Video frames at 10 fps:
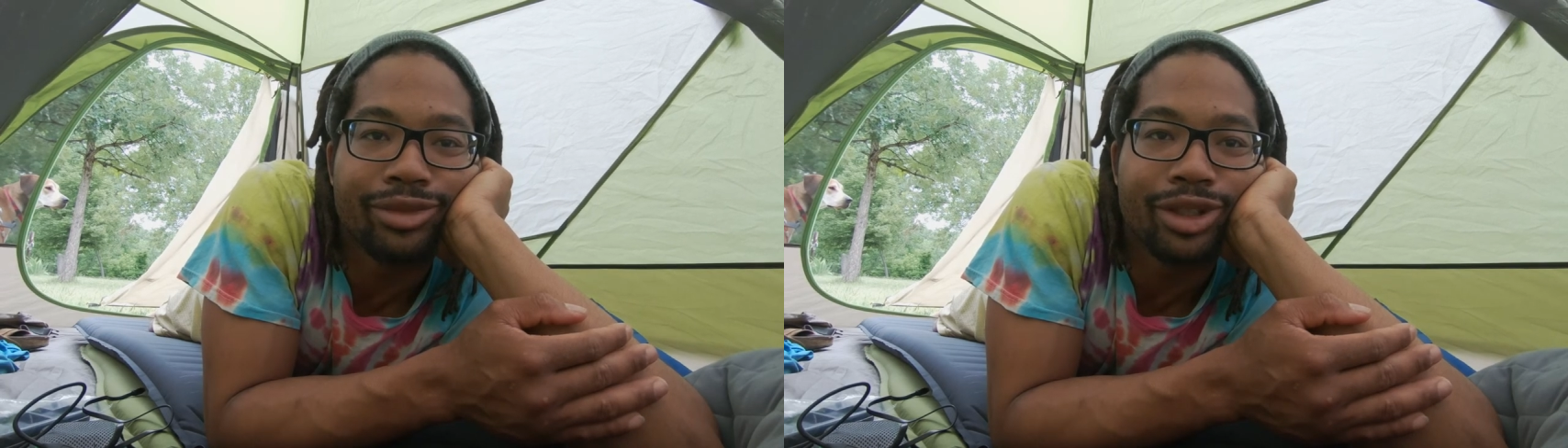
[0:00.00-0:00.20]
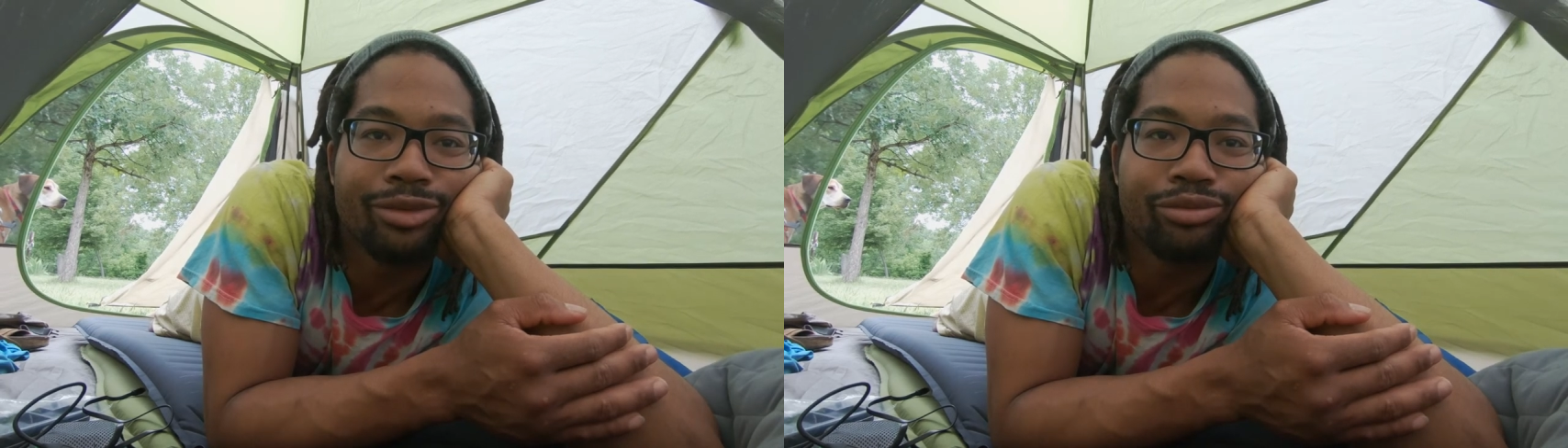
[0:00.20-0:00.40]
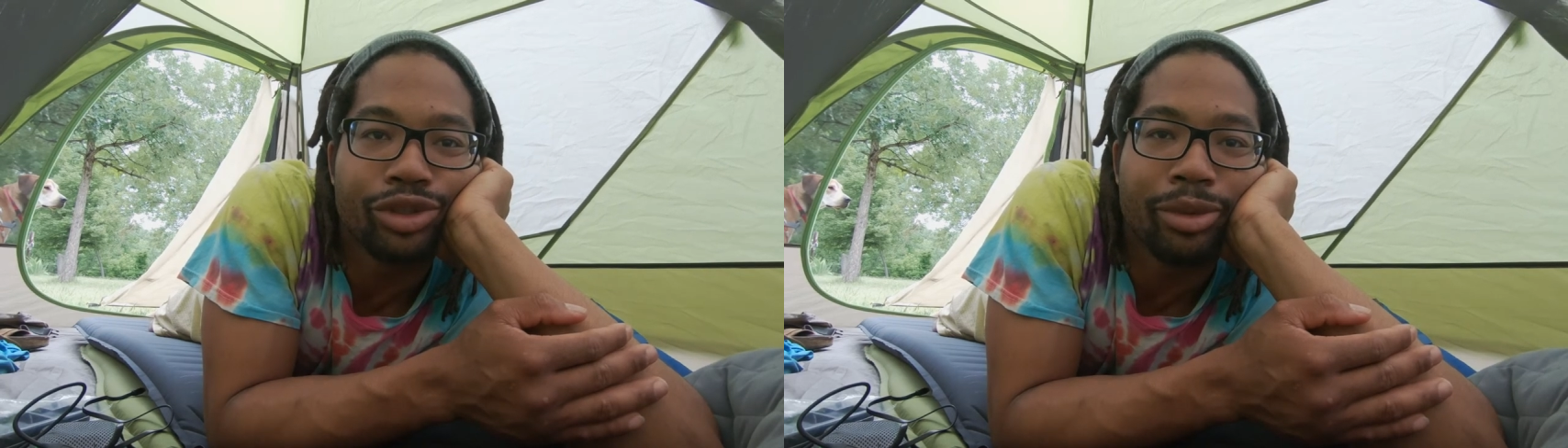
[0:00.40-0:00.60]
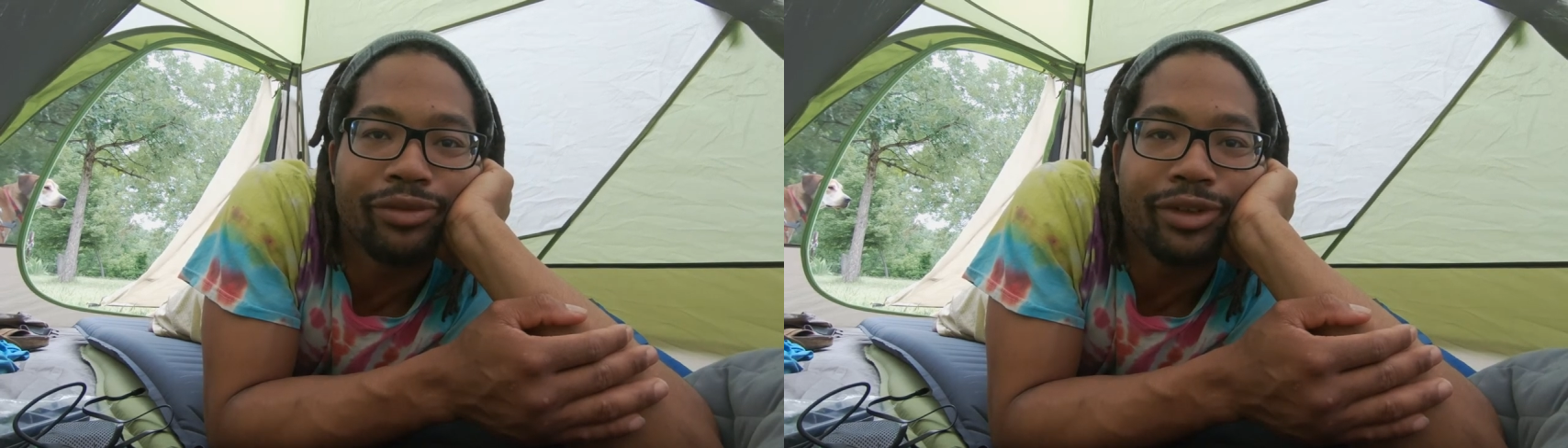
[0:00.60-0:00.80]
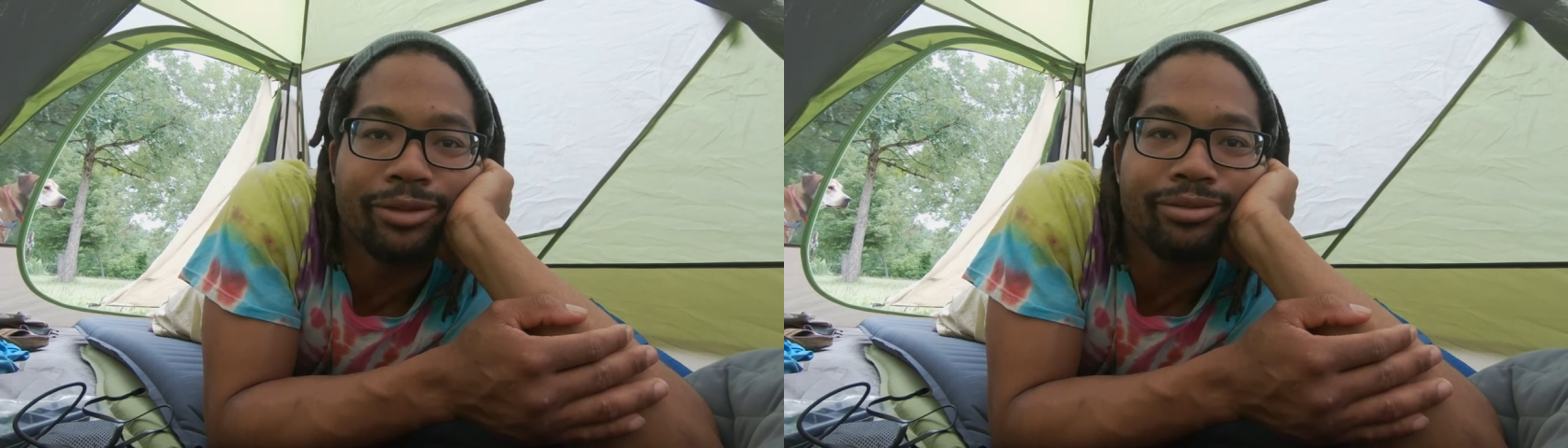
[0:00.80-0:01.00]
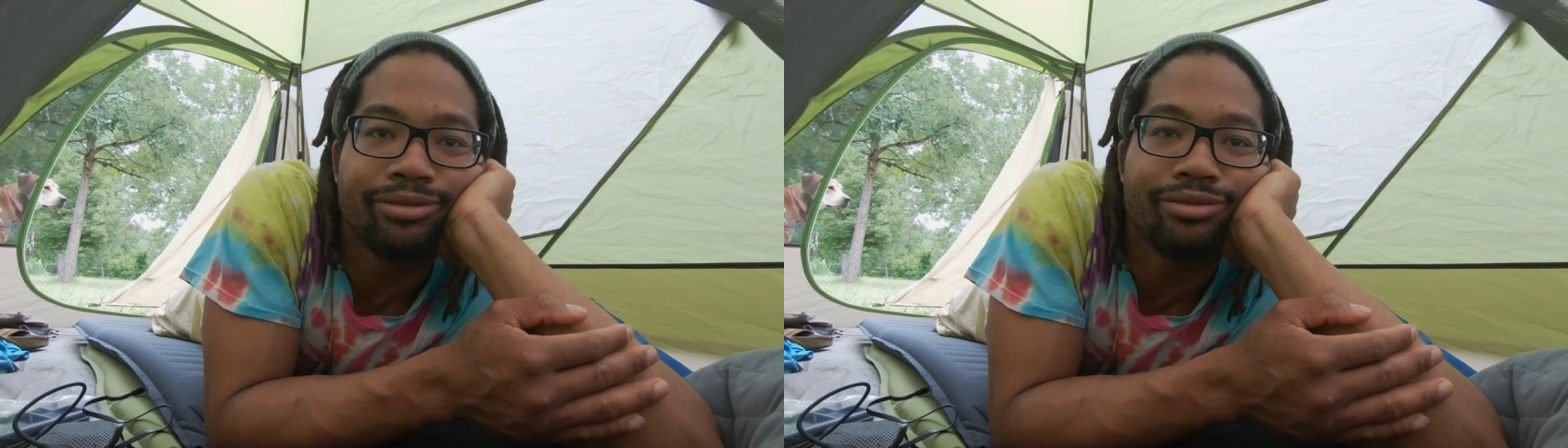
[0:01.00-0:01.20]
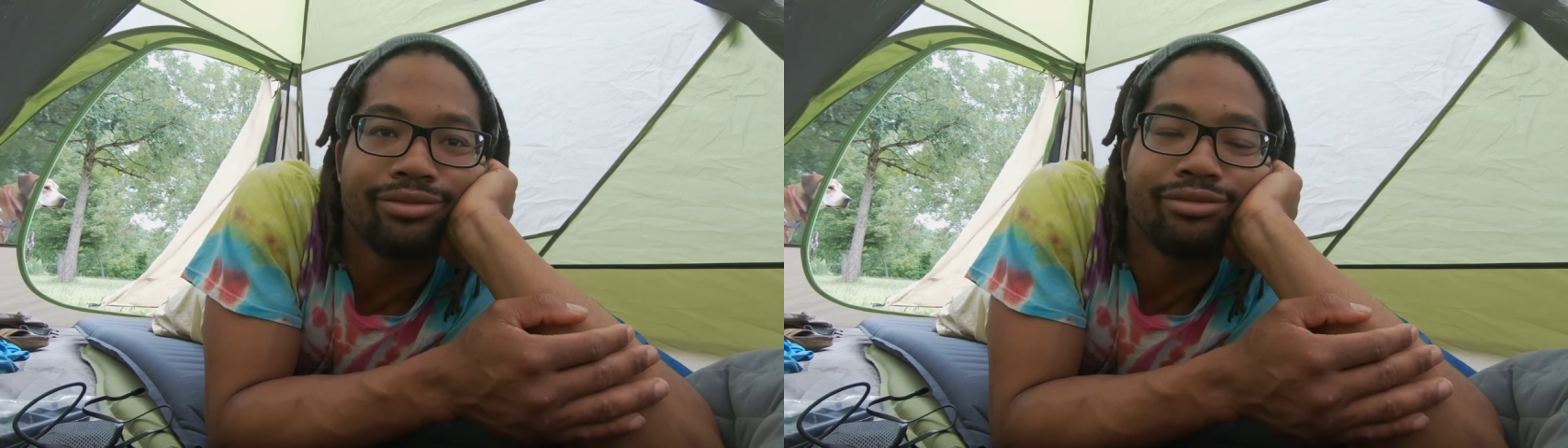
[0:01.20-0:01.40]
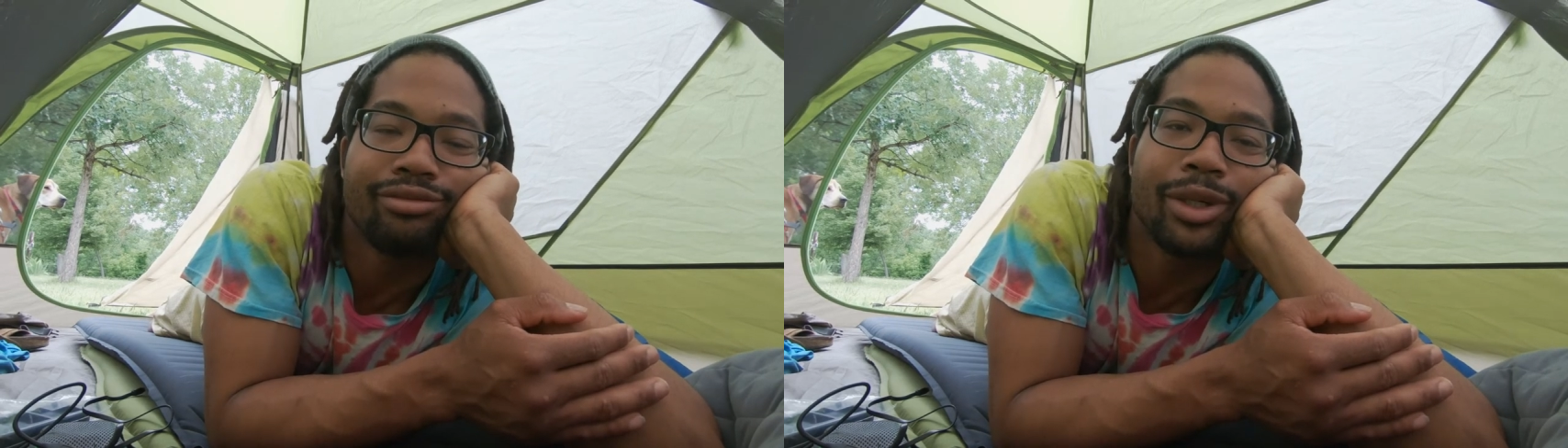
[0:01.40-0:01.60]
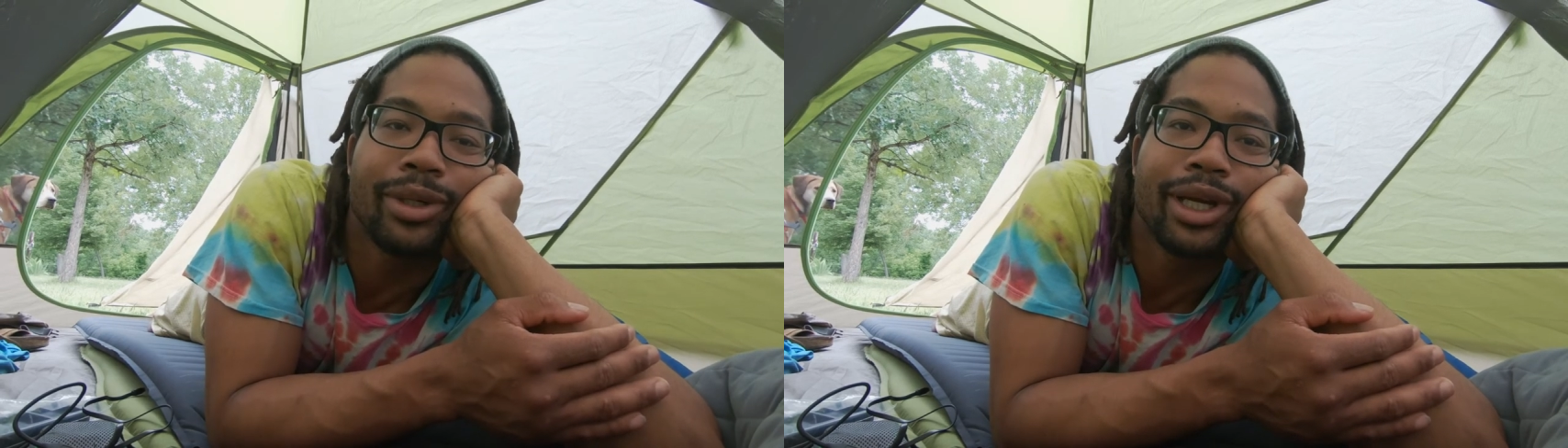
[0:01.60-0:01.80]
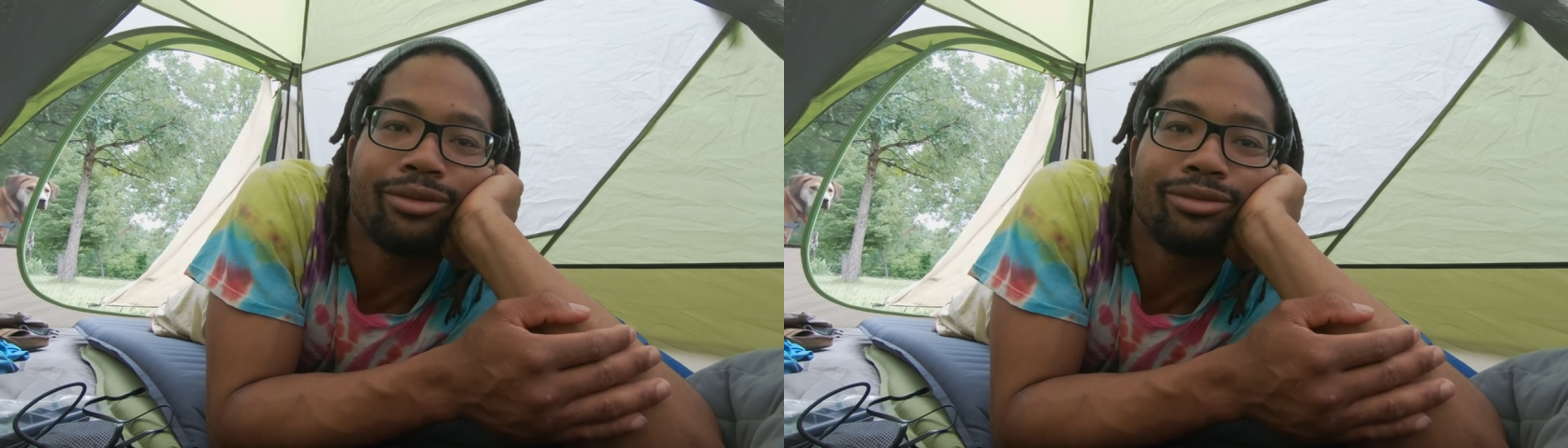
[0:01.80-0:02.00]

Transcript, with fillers: so should be fun. Here we go.